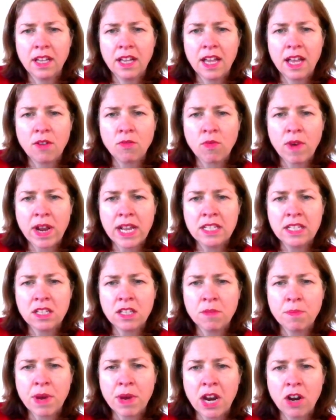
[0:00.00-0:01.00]
raised to
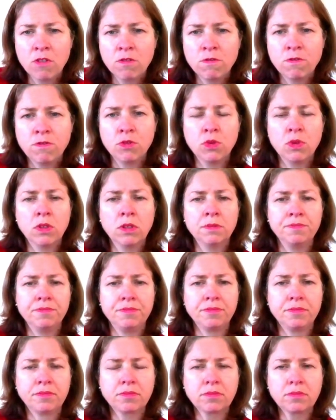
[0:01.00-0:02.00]
the power of 4.
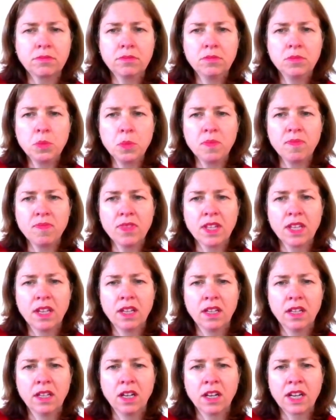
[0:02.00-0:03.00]

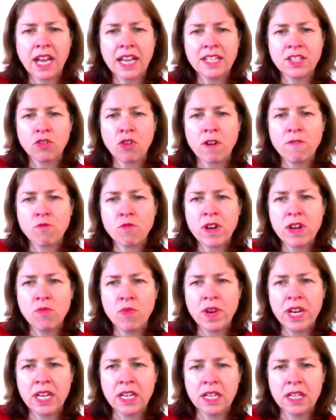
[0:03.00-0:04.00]
Okay, so I've
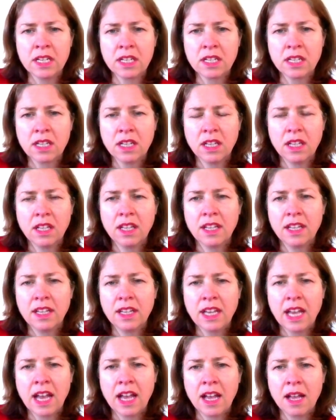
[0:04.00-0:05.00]
rewritten it
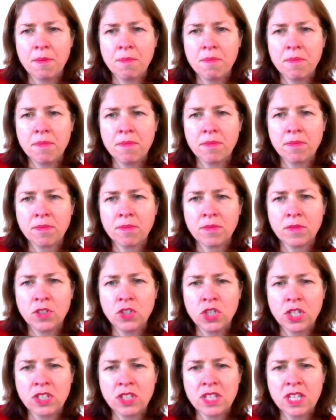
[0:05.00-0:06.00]

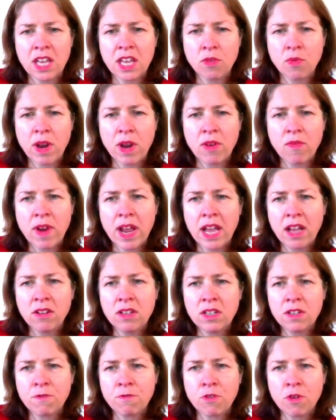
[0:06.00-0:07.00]
just the other way
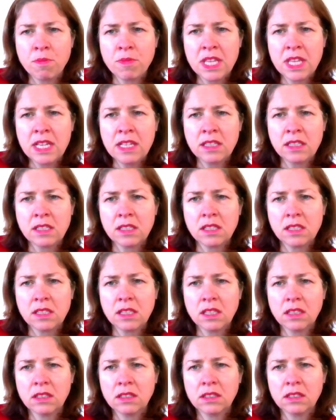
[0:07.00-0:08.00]
around from this.
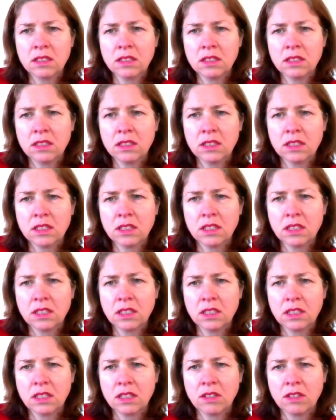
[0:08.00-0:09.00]

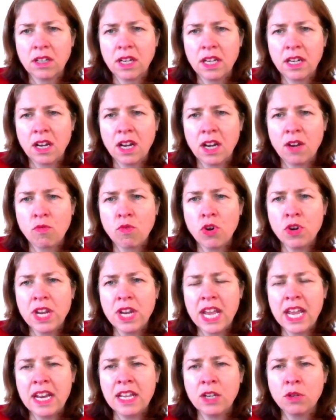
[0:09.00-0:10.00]
Right? I wrote
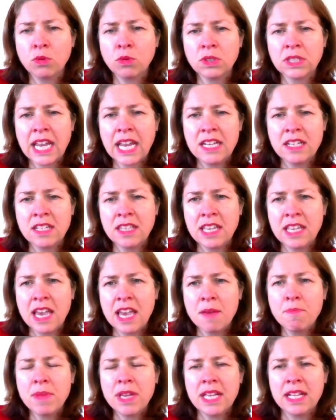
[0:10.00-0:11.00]
n equals a to the
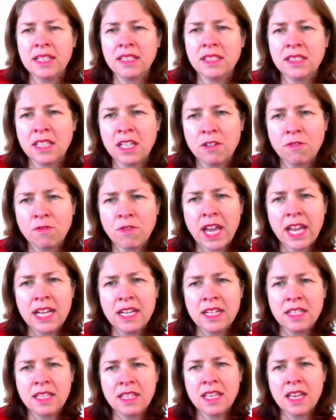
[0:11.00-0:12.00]
m instead of a
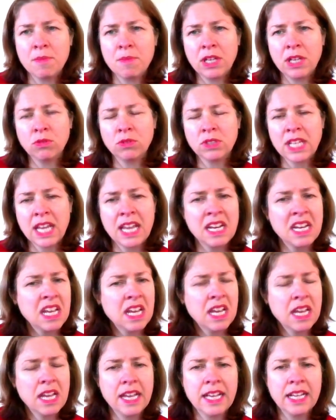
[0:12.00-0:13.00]
to the m equals n.
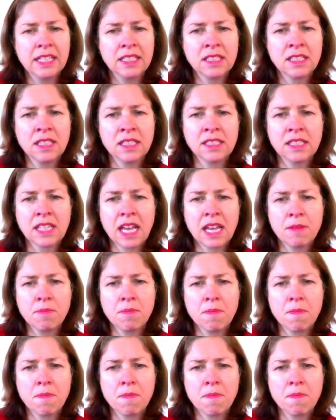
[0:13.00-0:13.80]
It's the same.